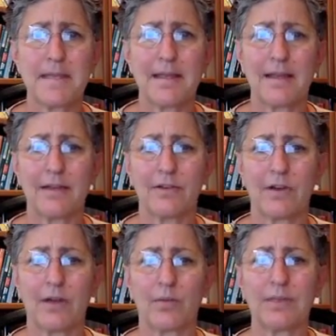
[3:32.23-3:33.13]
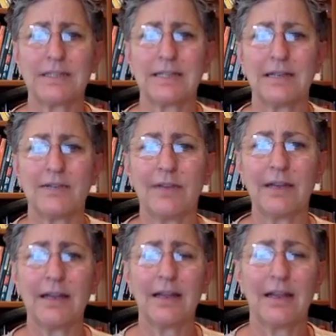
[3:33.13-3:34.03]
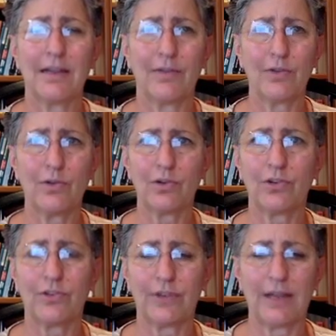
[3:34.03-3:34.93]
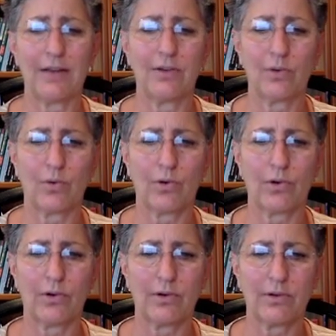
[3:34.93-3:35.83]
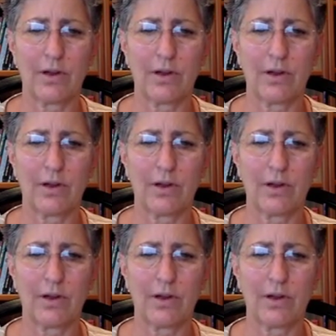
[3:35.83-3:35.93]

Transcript: And on Wednesday evening, if you could send your